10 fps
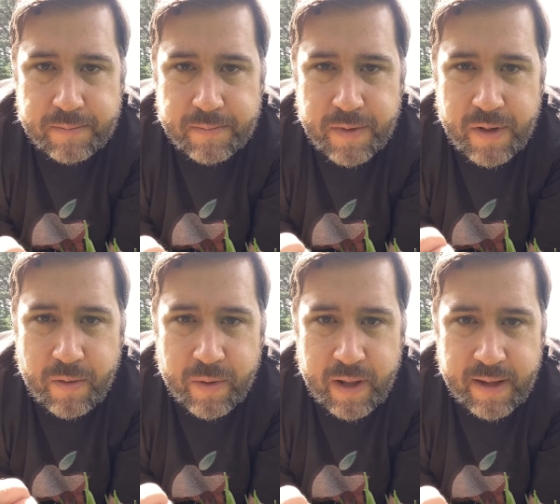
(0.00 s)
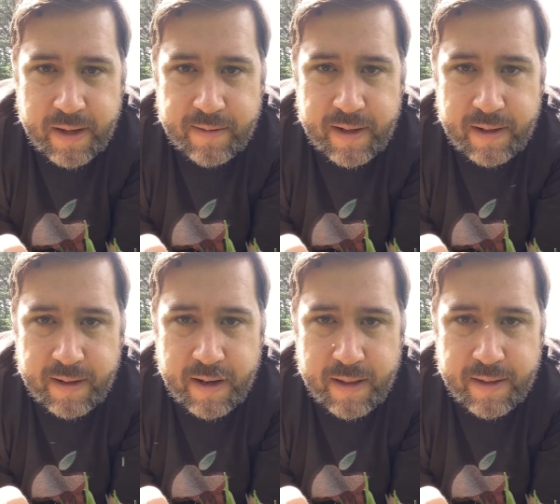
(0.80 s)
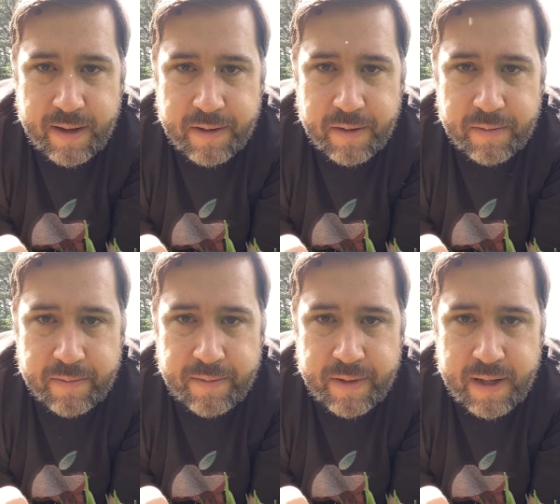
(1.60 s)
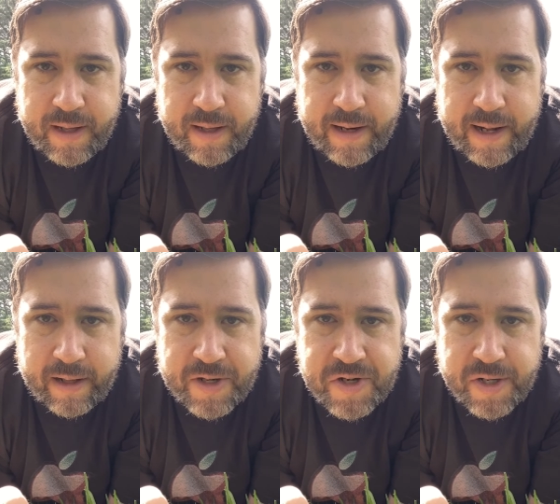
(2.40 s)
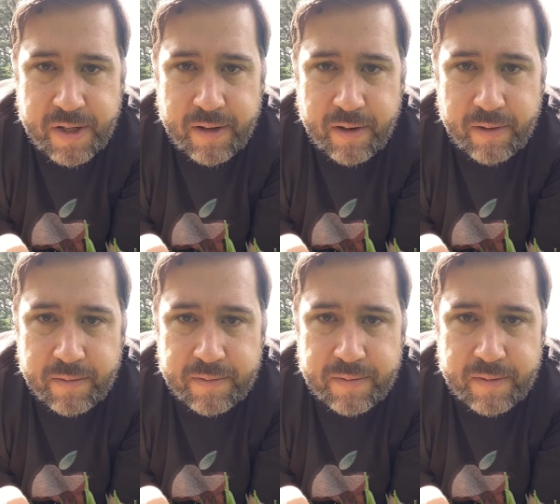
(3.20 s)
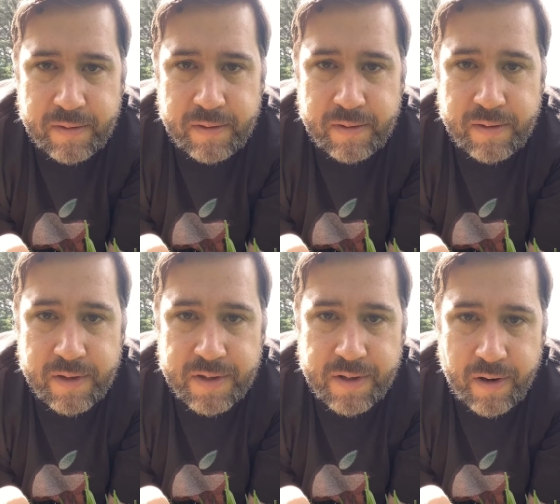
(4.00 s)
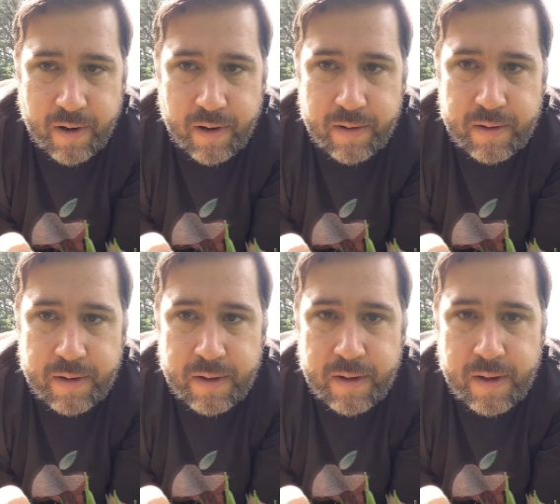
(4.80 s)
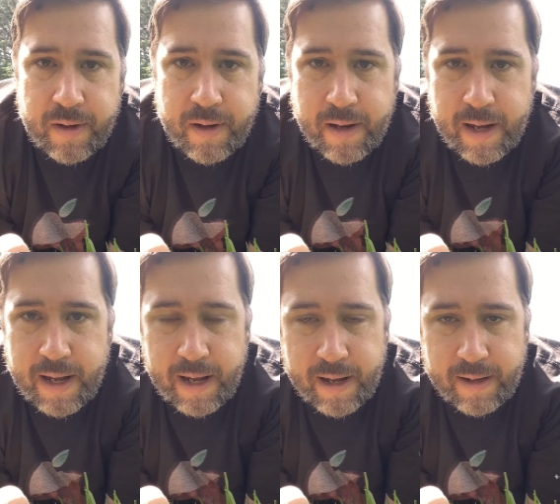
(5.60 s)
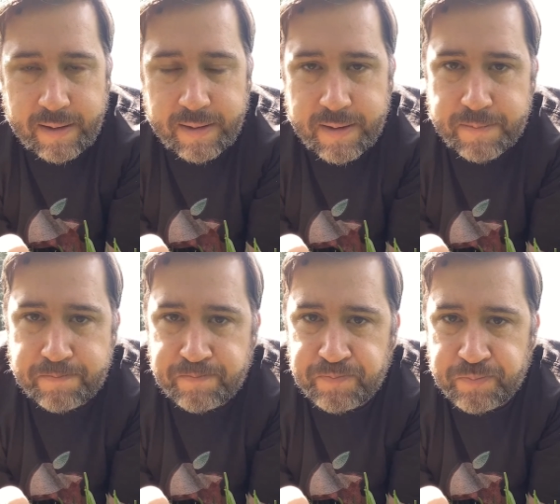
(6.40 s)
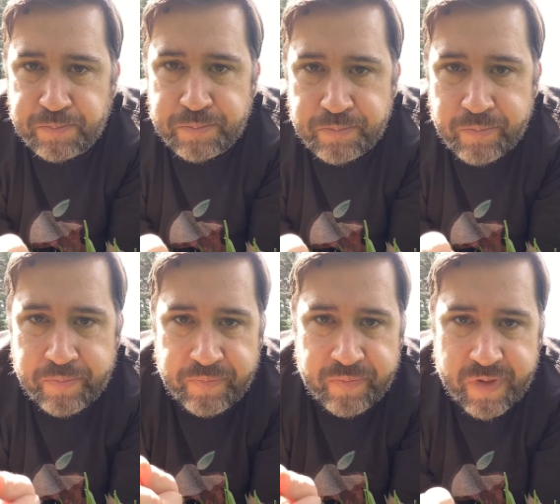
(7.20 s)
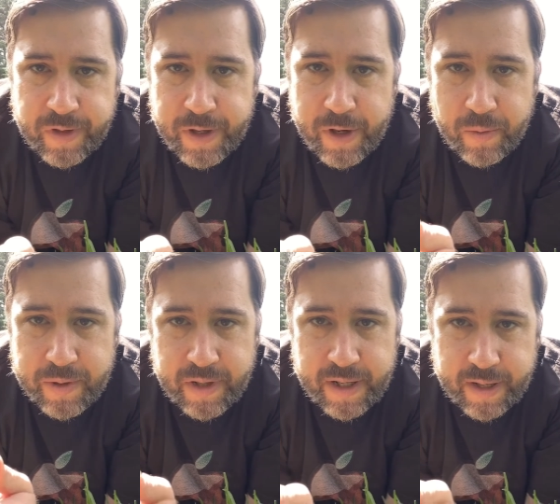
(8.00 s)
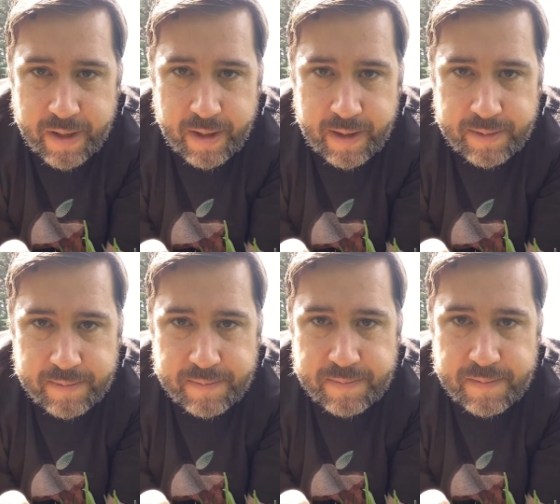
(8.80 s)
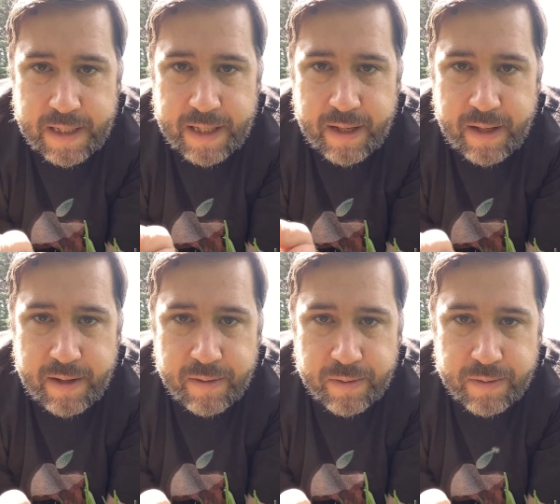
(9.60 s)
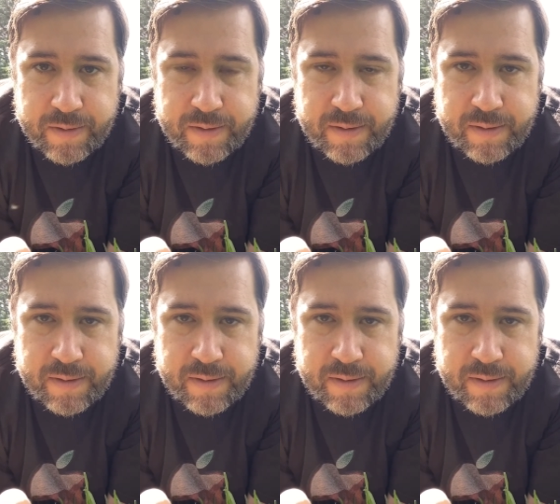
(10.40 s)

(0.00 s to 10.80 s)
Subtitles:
when I think of healing, I think of the analogy of the scar. And, when you get a cut and it heals,